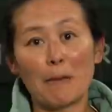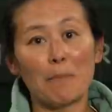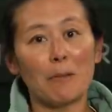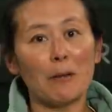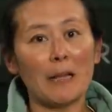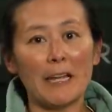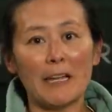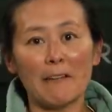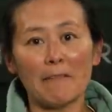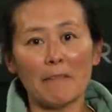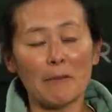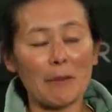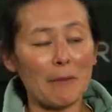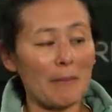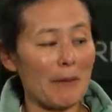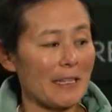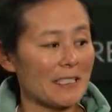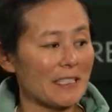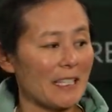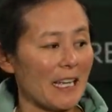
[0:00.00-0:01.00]
playing from the
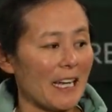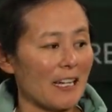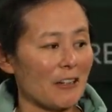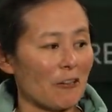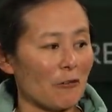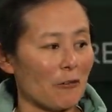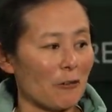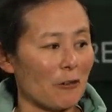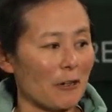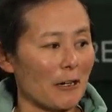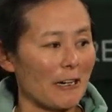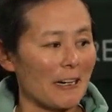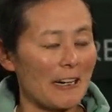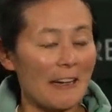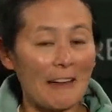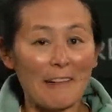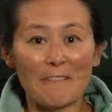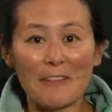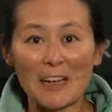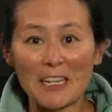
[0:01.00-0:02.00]
baseline or
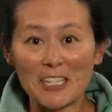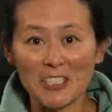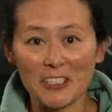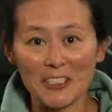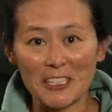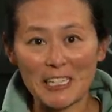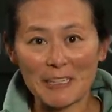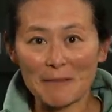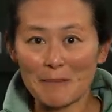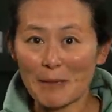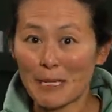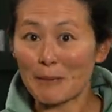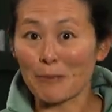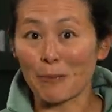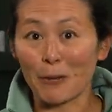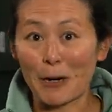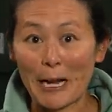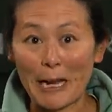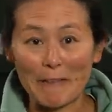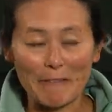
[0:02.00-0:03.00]
venturing, being
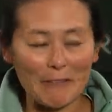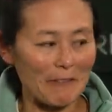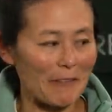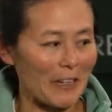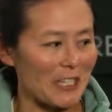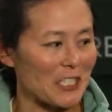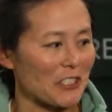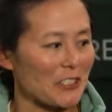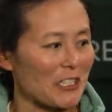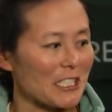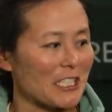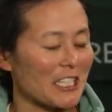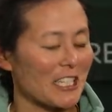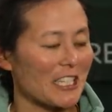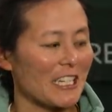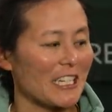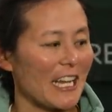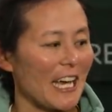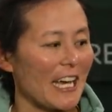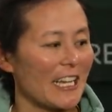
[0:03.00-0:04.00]
brave and venturing to
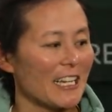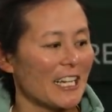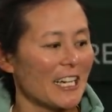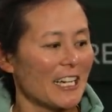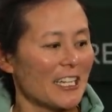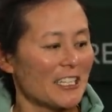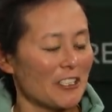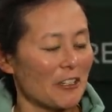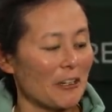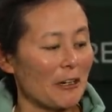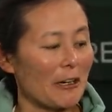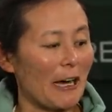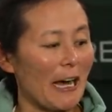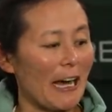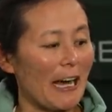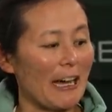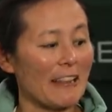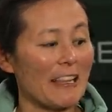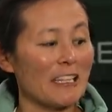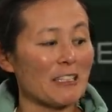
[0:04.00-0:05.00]
the net. So
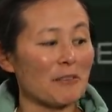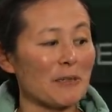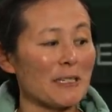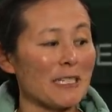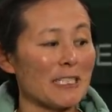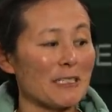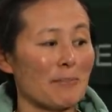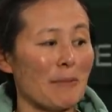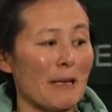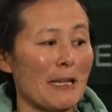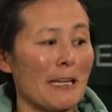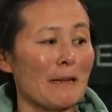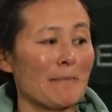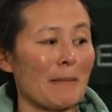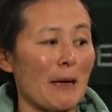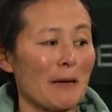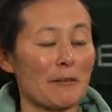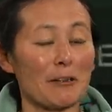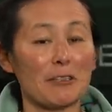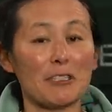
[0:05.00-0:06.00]
this one has been in
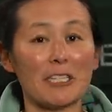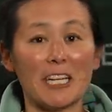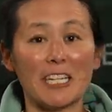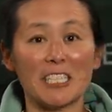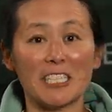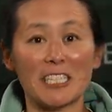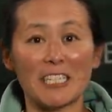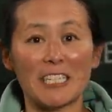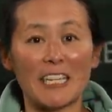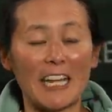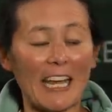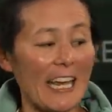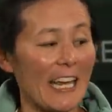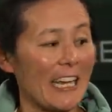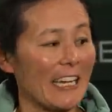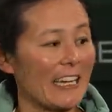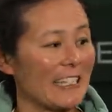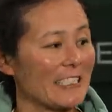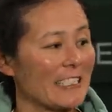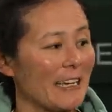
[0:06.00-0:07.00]
my rotation.
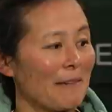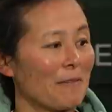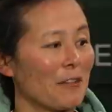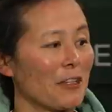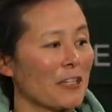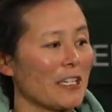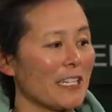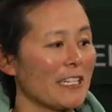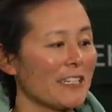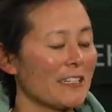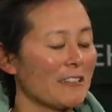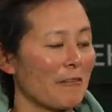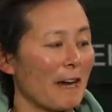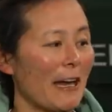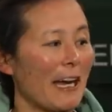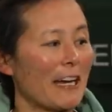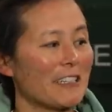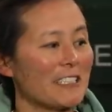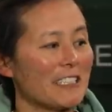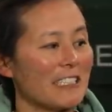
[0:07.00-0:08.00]
And as I'm looking
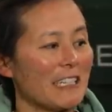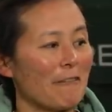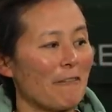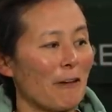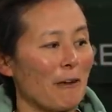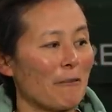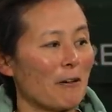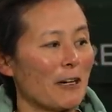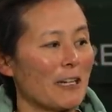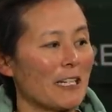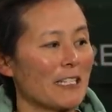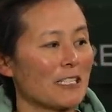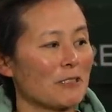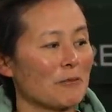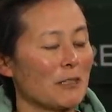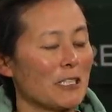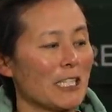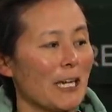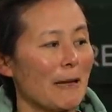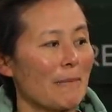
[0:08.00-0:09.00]
around to see if I want to
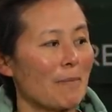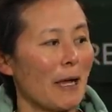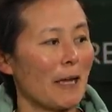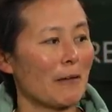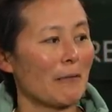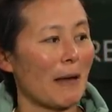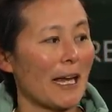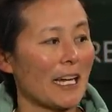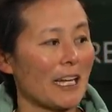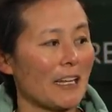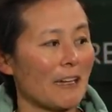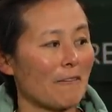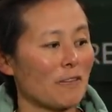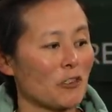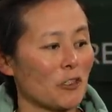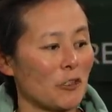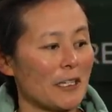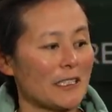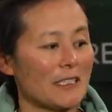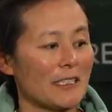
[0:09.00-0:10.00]
switch up my racket of
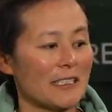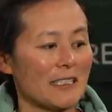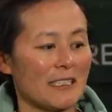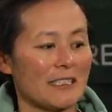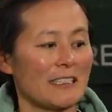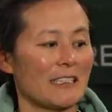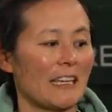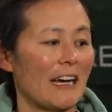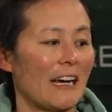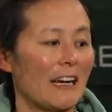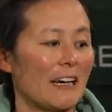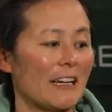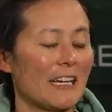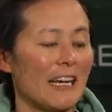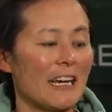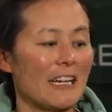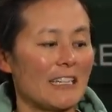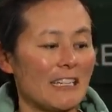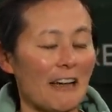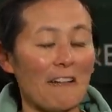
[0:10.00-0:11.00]
choice, this is
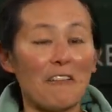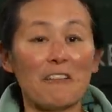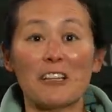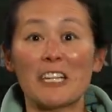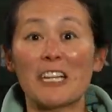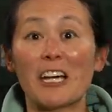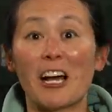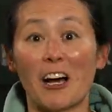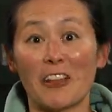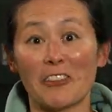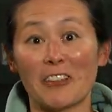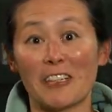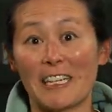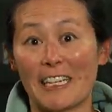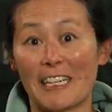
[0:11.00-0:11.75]
definitely on the